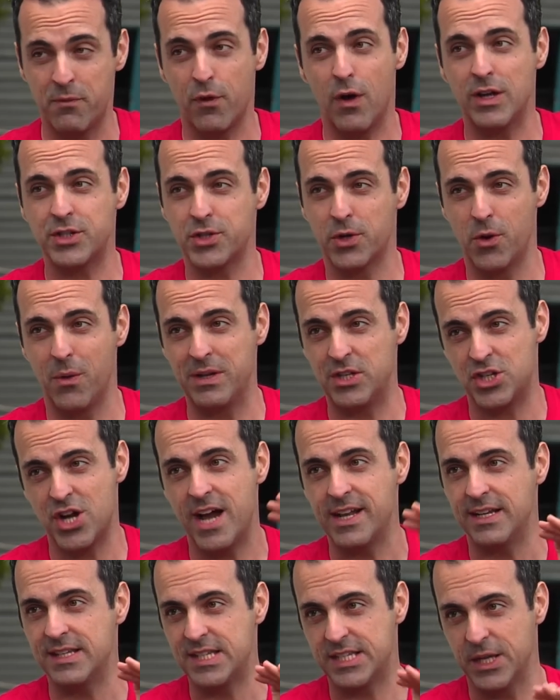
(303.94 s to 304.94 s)
for us to grow in
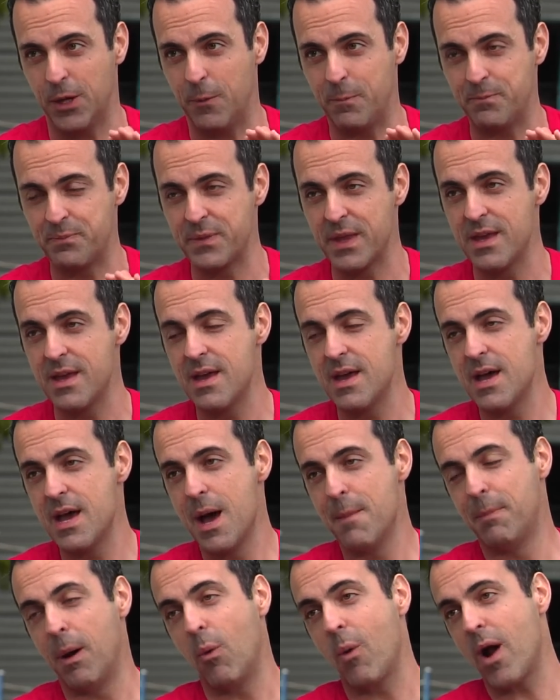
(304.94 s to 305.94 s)
China still.
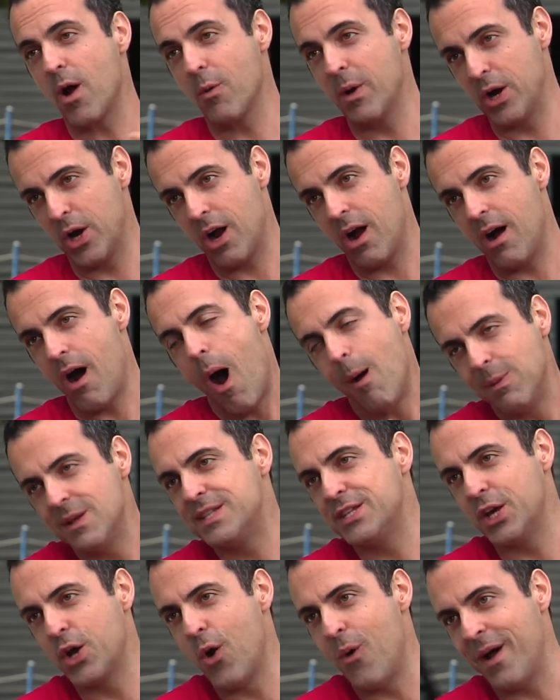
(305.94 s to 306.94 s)
But where we're
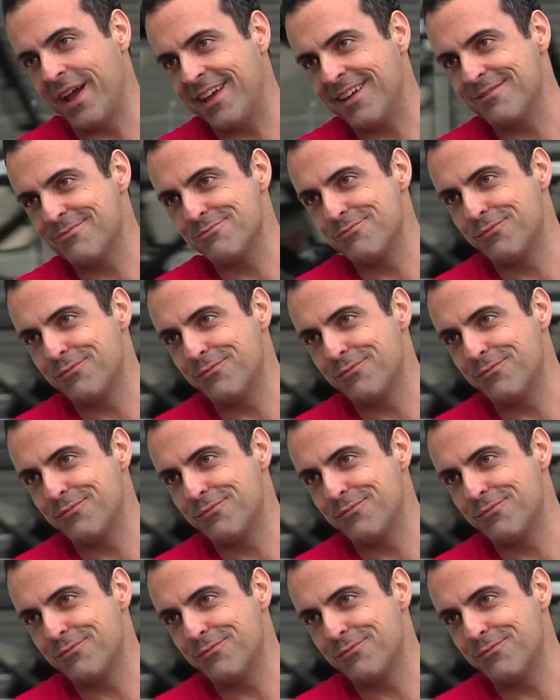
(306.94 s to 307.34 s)
obviously going